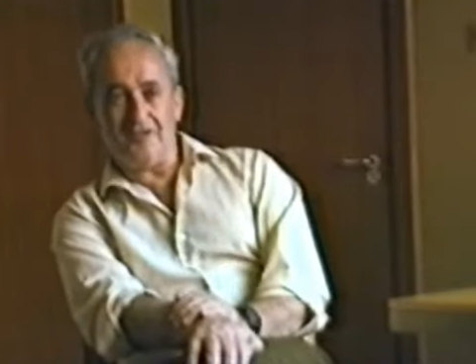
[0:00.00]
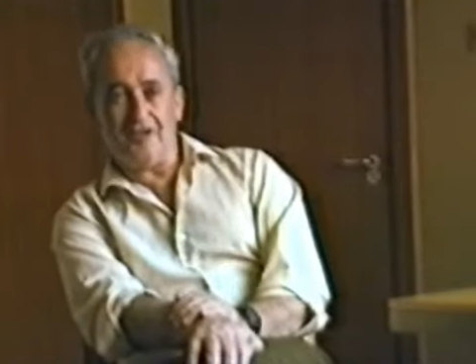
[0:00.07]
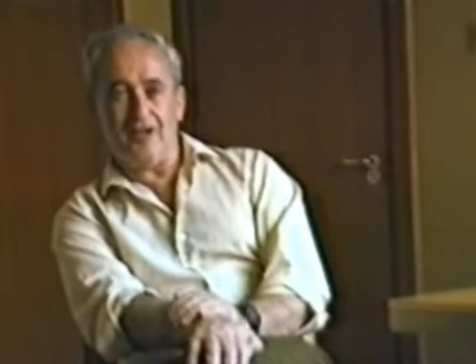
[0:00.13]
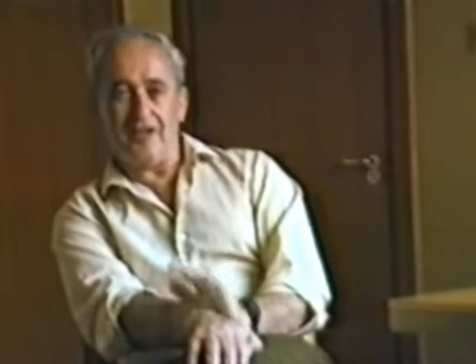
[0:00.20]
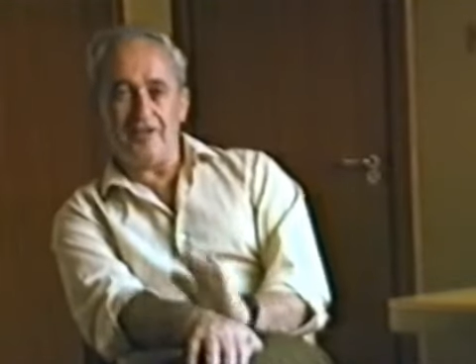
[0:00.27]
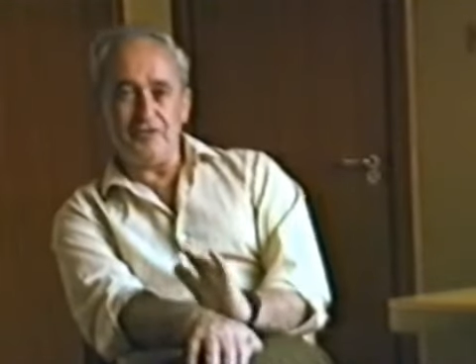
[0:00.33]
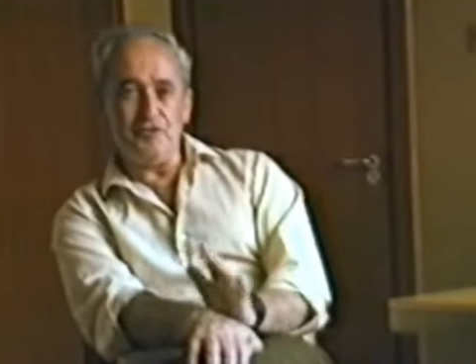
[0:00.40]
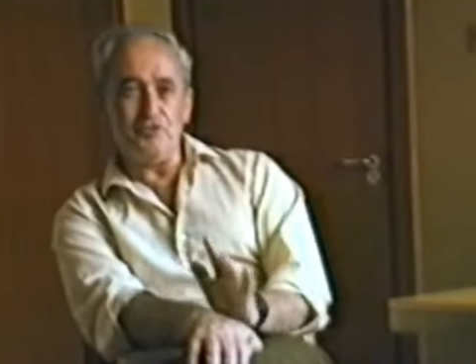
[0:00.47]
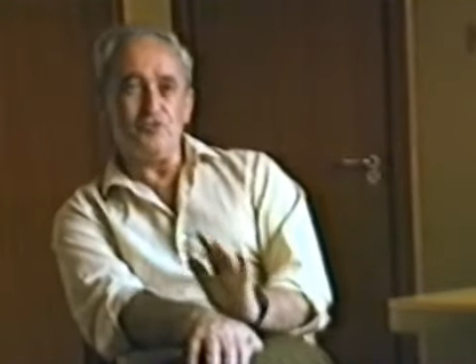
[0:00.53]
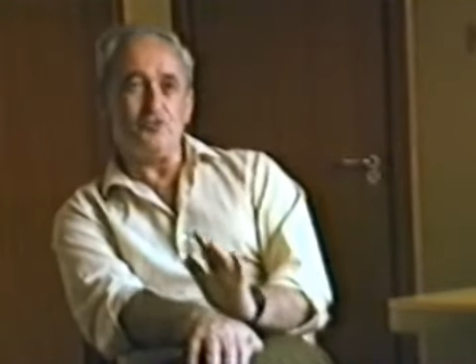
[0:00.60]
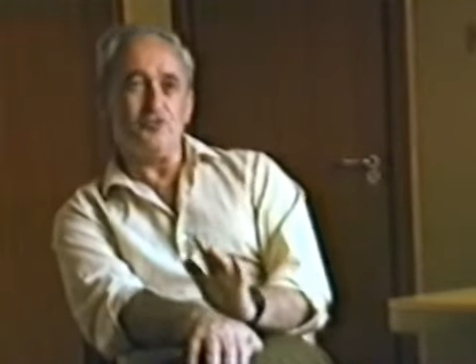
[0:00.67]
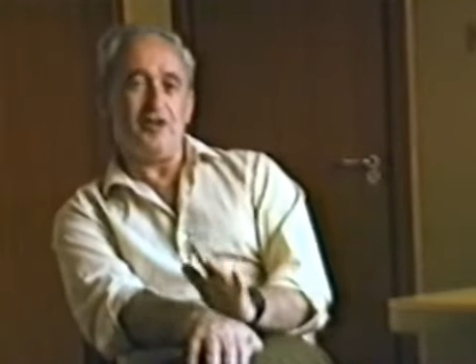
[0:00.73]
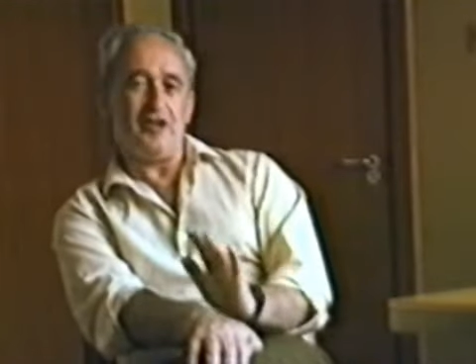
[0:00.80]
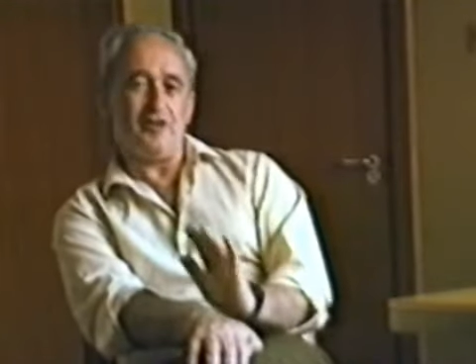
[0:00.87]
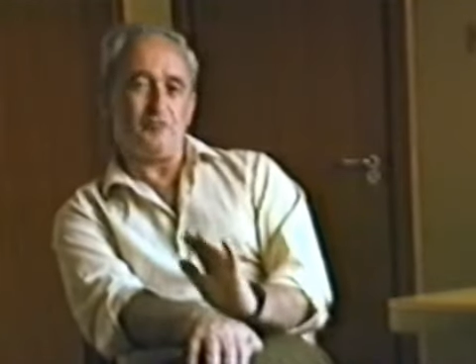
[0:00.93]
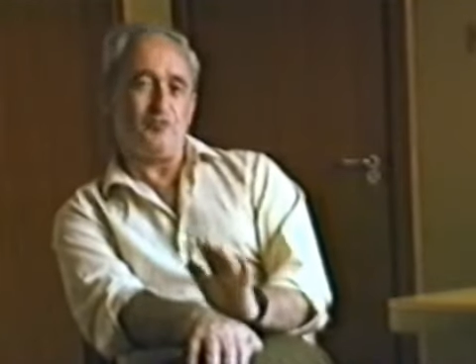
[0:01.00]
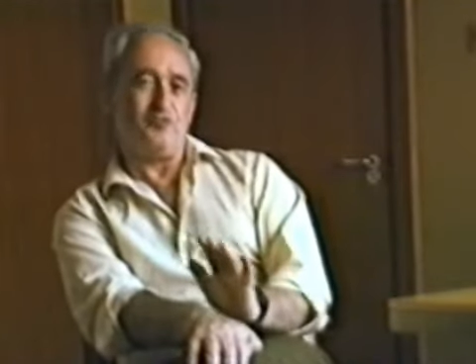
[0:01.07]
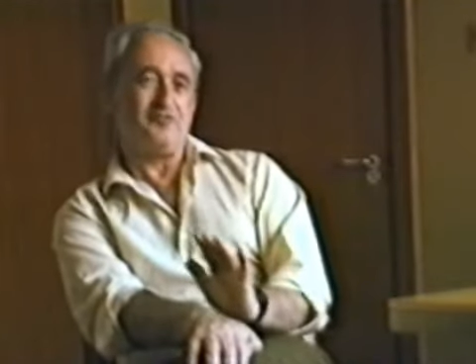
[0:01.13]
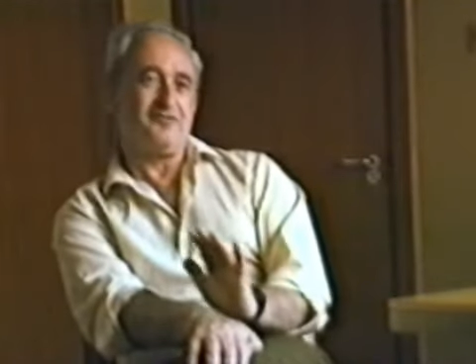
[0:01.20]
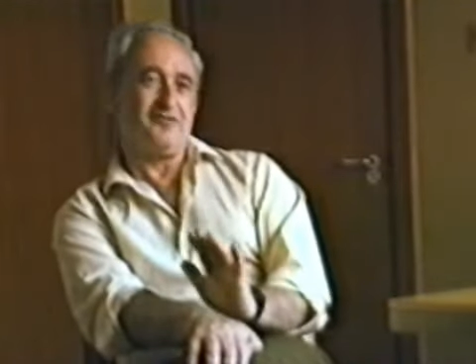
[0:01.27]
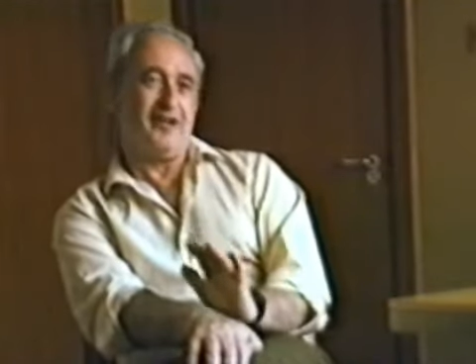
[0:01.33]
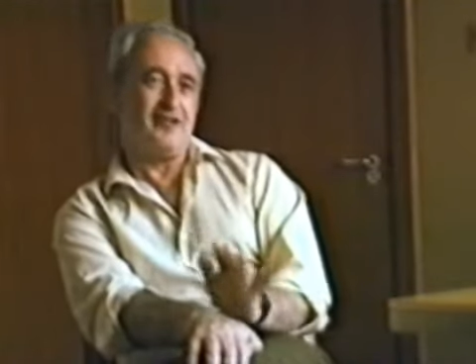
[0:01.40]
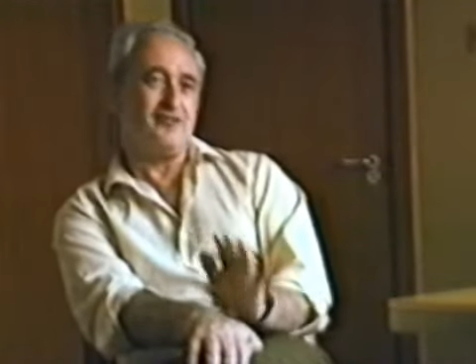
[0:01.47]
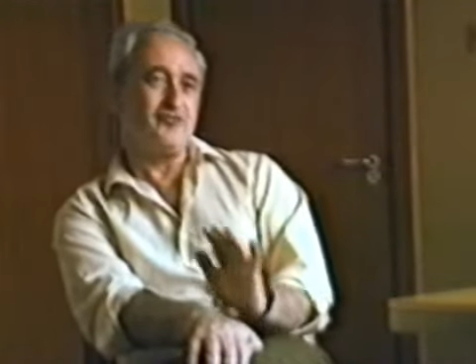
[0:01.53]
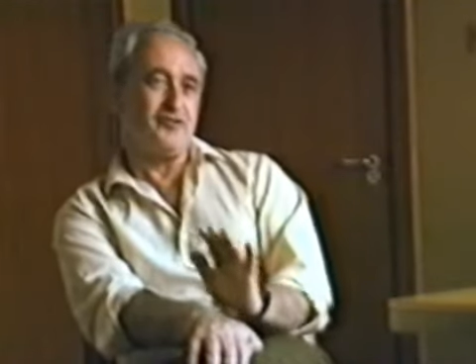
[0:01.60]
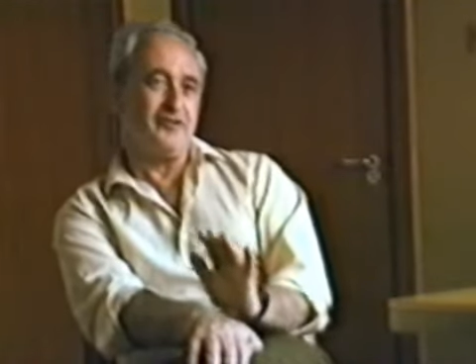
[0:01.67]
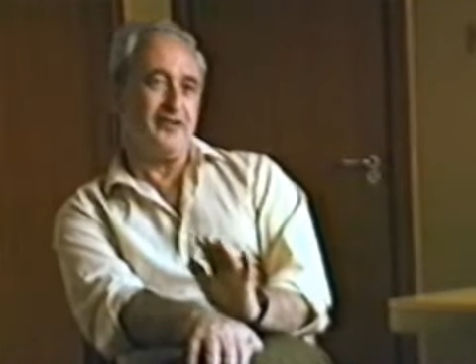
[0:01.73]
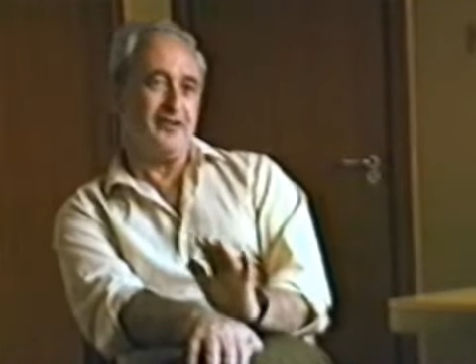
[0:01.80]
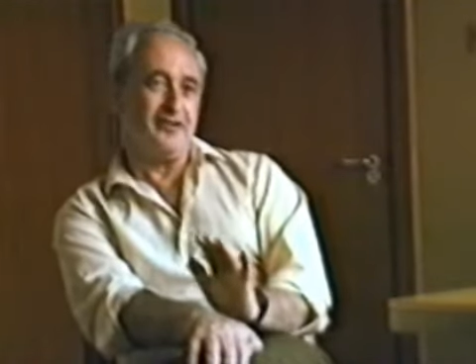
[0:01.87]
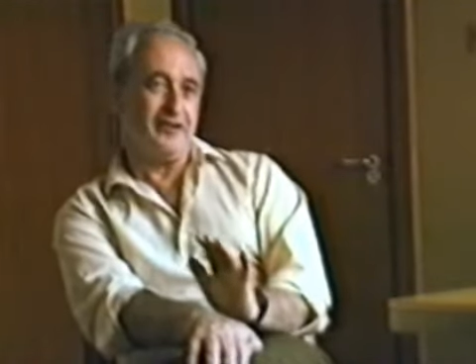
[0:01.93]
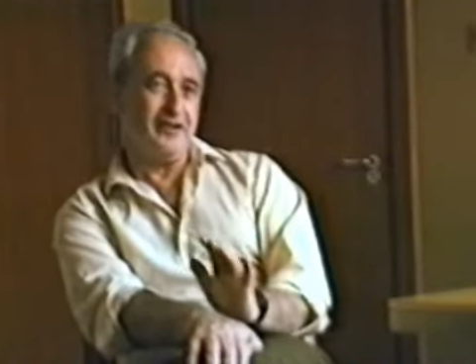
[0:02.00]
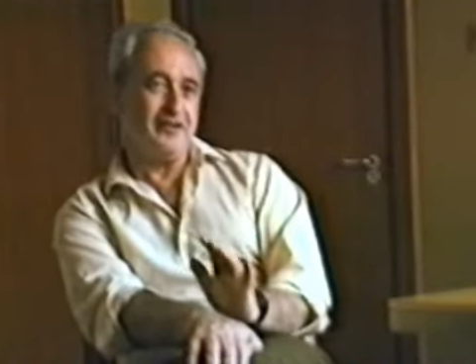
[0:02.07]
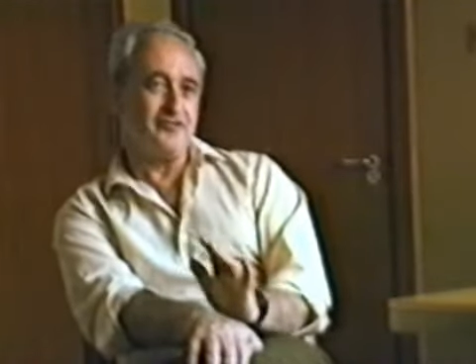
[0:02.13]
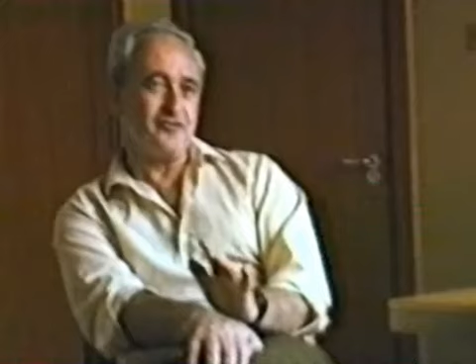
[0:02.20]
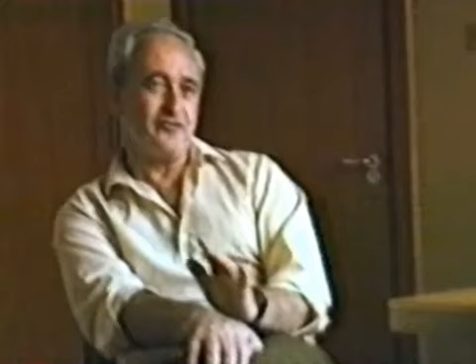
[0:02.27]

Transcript: I knew I was actually engaged